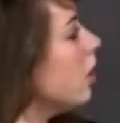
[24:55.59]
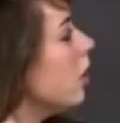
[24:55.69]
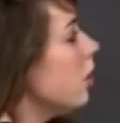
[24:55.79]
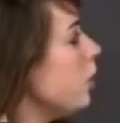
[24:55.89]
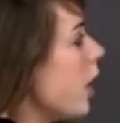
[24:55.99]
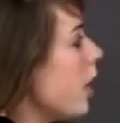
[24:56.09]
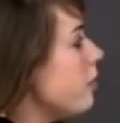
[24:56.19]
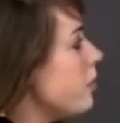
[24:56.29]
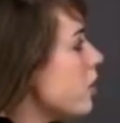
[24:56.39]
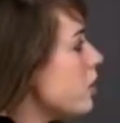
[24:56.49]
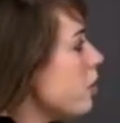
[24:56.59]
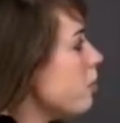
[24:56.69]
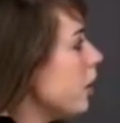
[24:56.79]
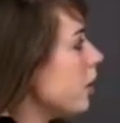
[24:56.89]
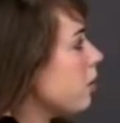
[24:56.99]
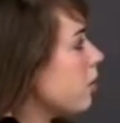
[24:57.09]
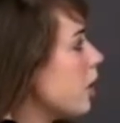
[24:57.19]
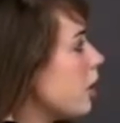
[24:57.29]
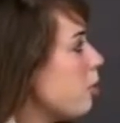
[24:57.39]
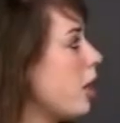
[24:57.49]
you have just a bit
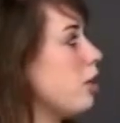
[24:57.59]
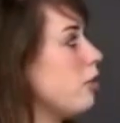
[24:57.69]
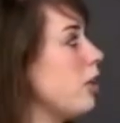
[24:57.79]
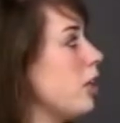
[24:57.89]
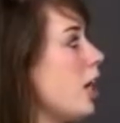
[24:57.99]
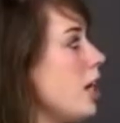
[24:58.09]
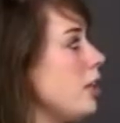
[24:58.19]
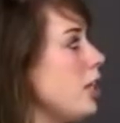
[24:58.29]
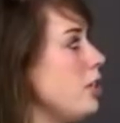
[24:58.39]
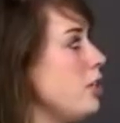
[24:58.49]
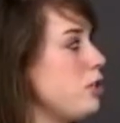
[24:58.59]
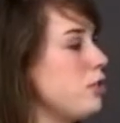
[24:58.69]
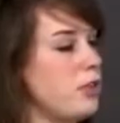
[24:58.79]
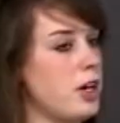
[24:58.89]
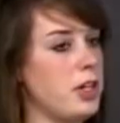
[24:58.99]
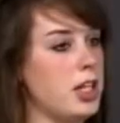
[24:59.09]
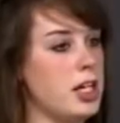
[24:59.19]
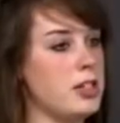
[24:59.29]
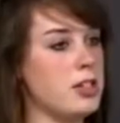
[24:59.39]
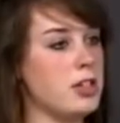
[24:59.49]
greater amount of red light than you do far red light. So the